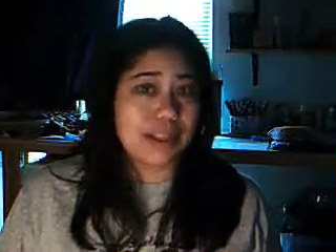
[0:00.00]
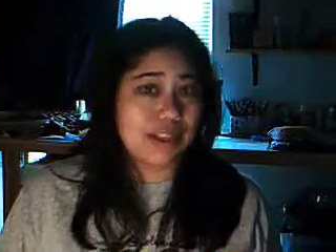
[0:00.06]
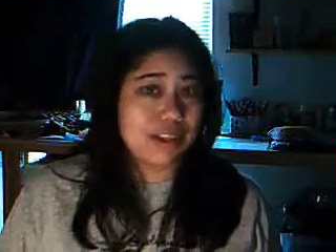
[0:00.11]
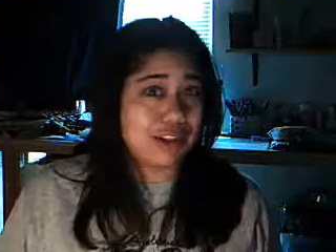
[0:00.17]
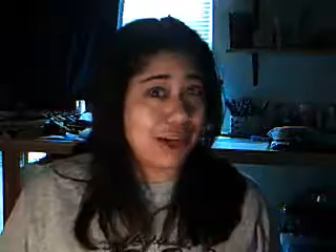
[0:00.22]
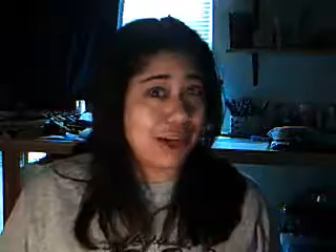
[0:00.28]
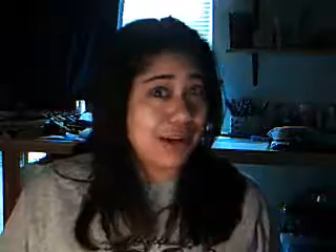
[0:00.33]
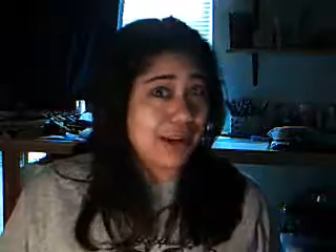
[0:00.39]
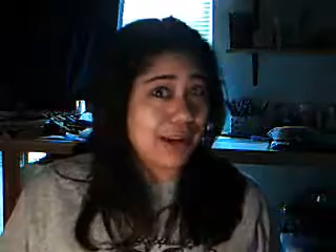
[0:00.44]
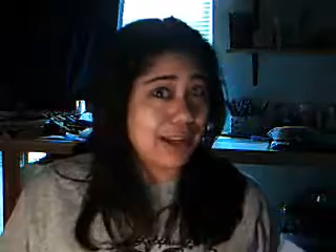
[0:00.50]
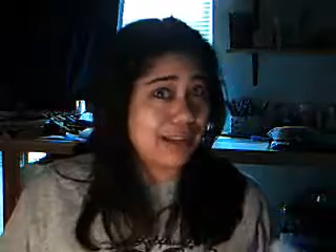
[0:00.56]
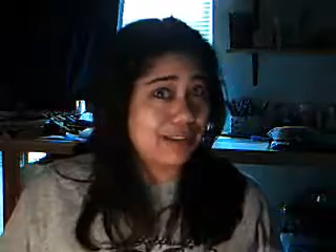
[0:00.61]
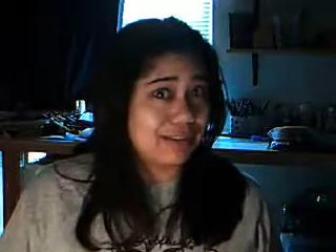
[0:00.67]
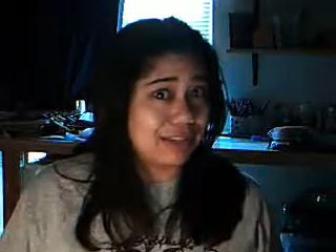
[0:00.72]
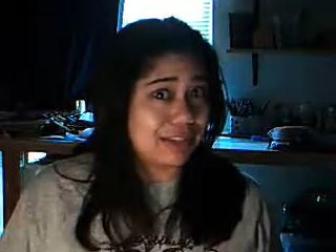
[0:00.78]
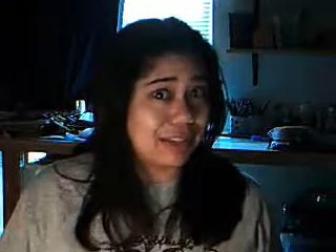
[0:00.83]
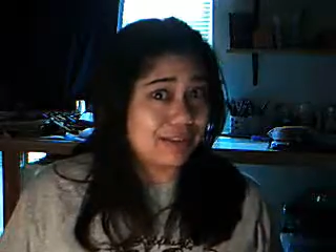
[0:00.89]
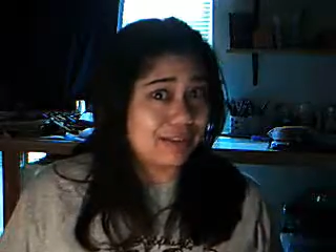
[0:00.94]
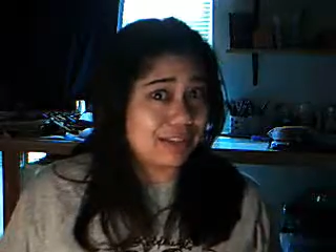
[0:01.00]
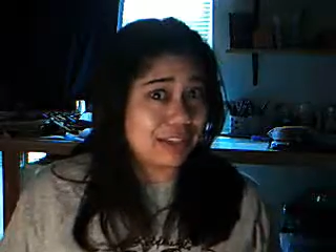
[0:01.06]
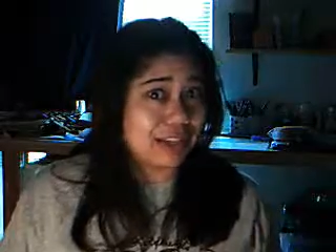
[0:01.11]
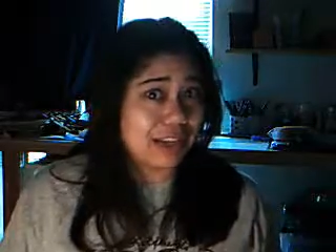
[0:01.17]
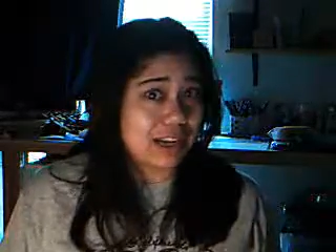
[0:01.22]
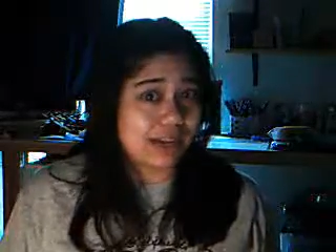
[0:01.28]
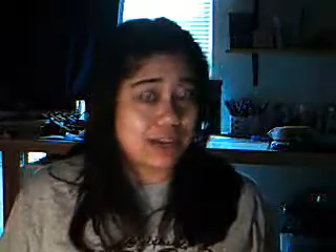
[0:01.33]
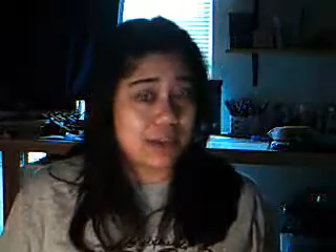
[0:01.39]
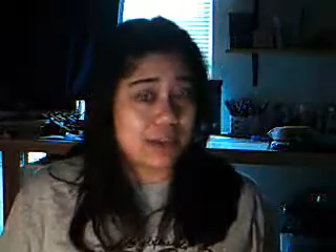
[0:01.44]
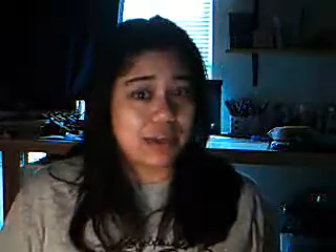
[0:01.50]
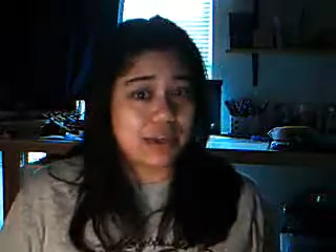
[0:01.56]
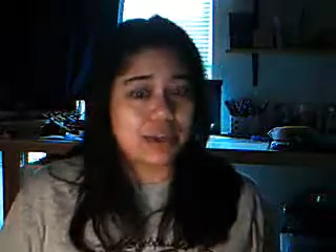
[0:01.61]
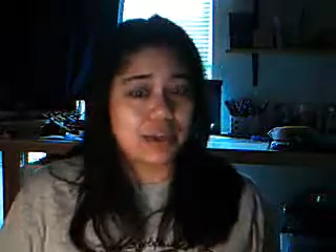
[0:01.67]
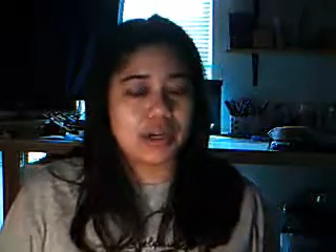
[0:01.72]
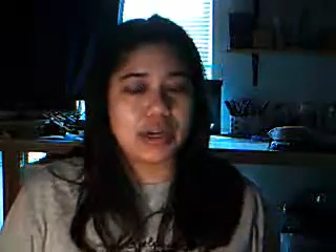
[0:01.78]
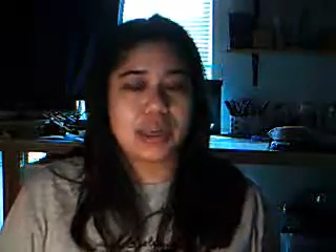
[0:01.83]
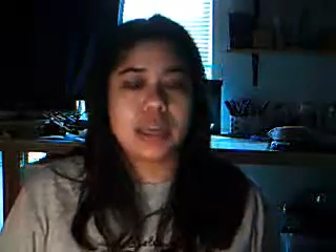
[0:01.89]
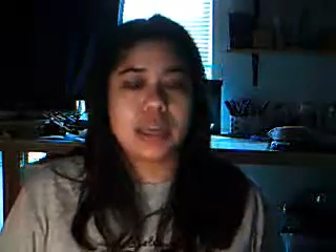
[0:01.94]
And you know how I never talk about
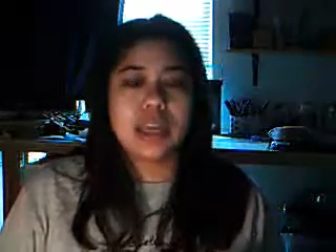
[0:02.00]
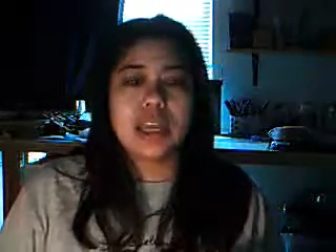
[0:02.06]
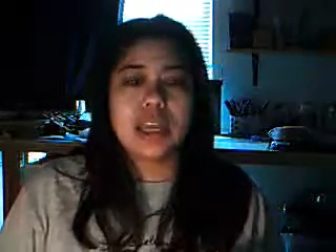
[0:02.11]
measuring.